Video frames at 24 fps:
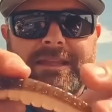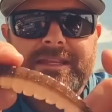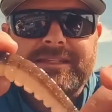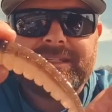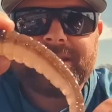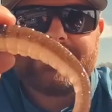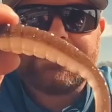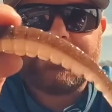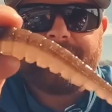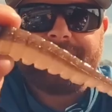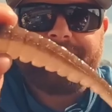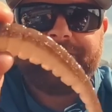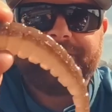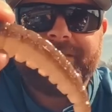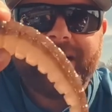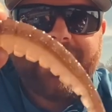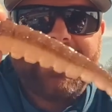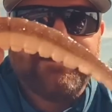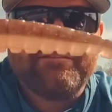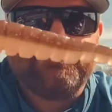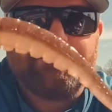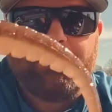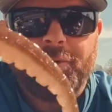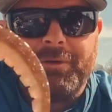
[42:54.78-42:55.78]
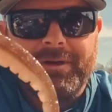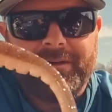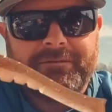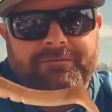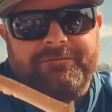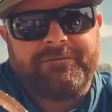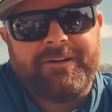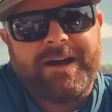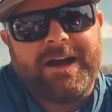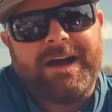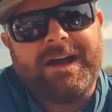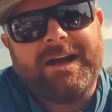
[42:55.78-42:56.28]
This is the five point
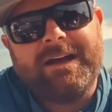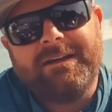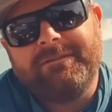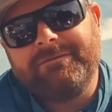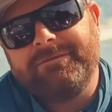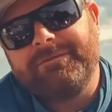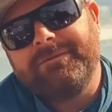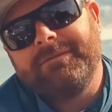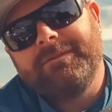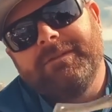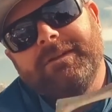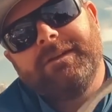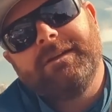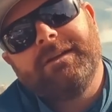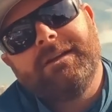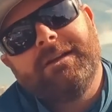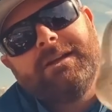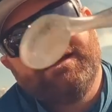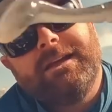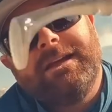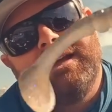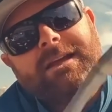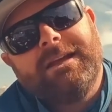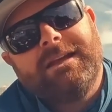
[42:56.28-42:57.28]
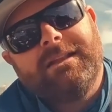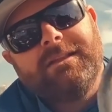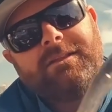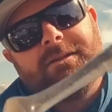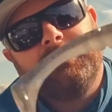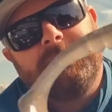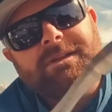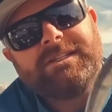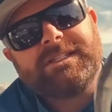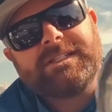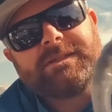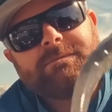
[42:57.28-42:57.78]
five, a
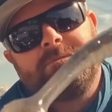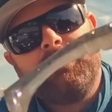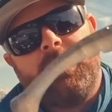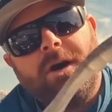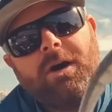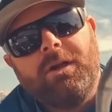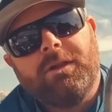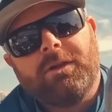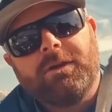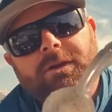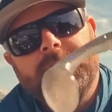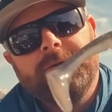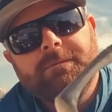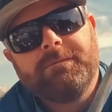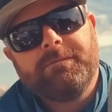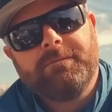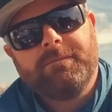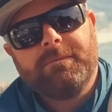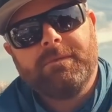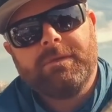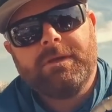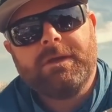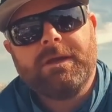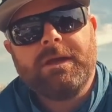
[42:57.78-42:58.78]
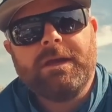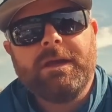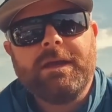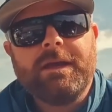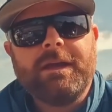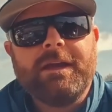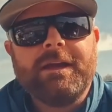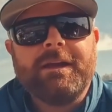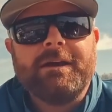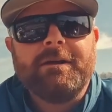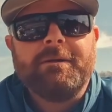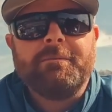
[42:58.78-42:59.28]
little bit smaller,
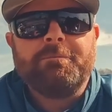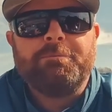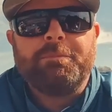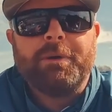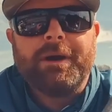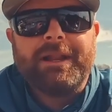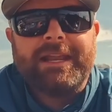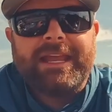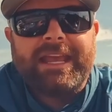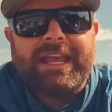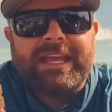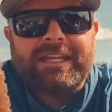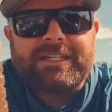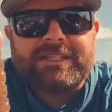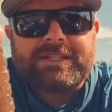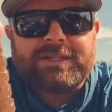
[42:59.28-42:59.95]
but it